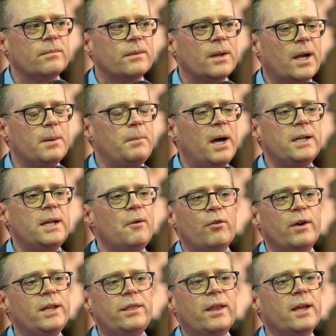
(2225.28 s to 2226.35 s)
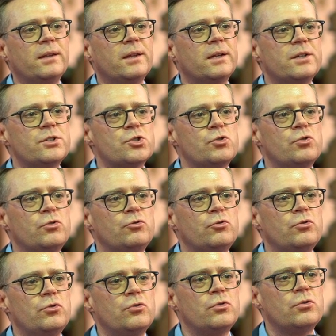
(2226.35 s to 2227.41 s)
I command everything that has
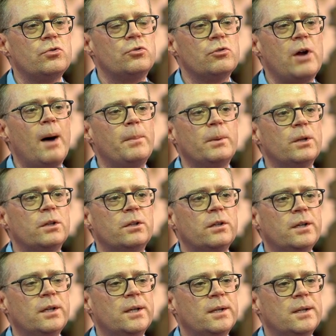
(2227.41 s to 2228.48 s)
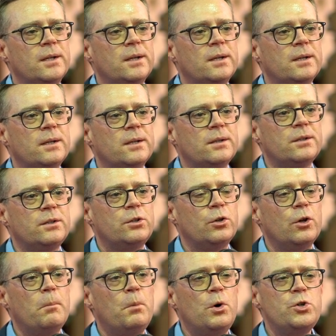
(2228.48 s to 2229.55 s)
grappled
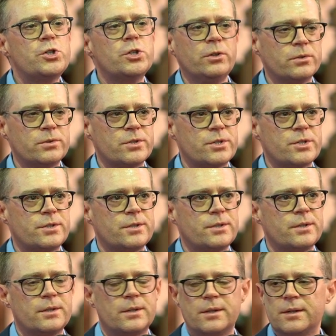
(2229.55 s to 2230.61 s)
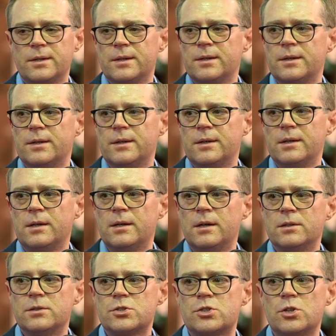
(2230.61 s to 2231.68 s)
to emotions
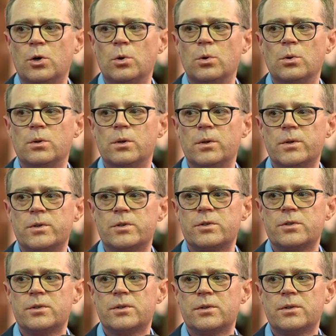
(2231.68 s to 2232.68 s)
and souls,